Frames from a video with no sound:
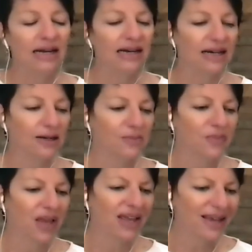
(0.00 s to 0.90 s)
Um,
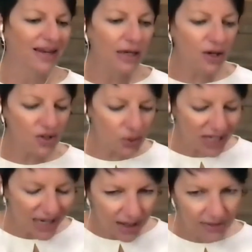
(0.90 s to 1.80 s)
and then he also
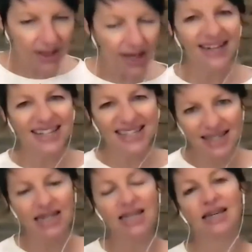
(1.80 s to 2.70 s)
he had a lot at
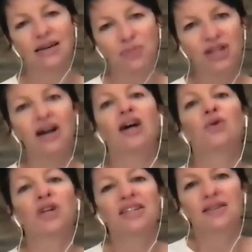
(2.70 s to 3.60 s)
stake beyond
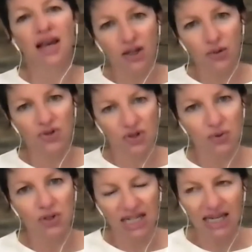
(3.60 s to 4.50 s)
what he said he was
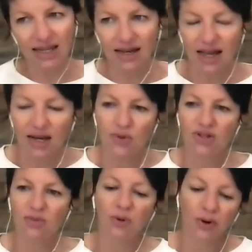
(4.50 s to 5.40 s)
doing, and and it was
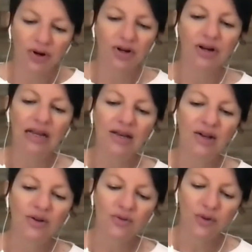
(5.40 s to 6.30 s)
important
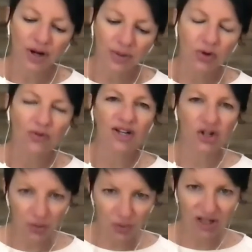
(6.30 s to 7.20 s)
for him to
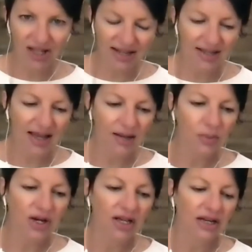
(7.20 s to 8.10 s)
eventually realize that.
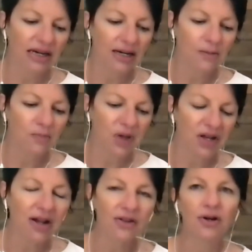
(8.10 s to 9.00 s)
But um,
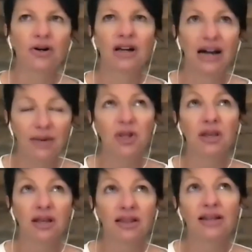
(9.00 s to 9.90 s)
another common
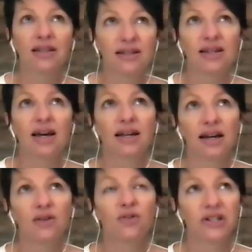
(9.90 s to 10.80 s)
thing that leads to high
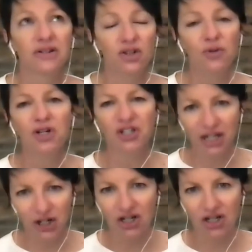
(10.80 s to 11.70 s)
conflict is
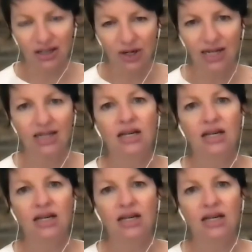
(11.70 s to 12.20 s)
humiliation, right?